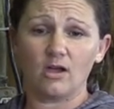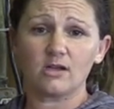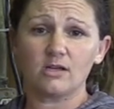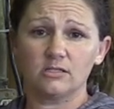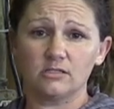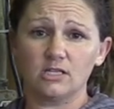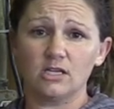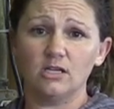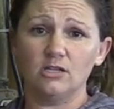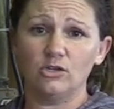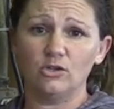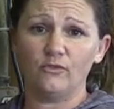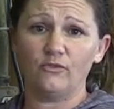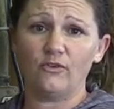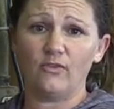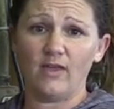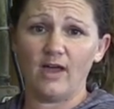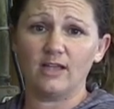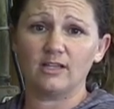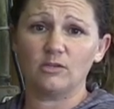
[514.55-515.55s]
continue
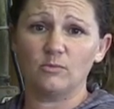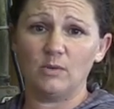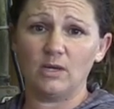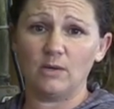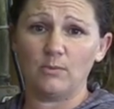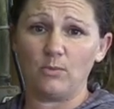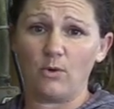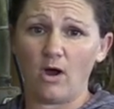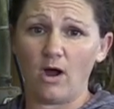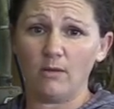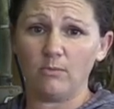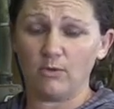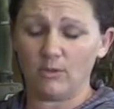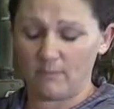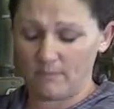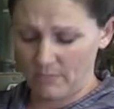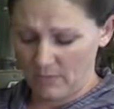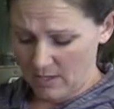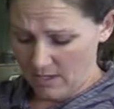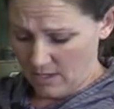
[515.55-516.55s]
for that to be a
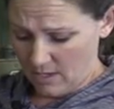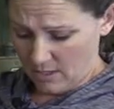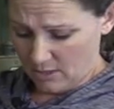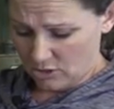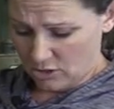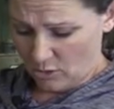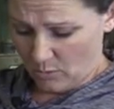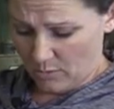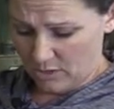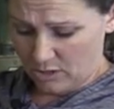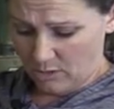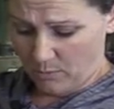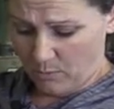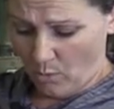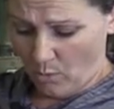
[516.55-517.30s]
problem. So with the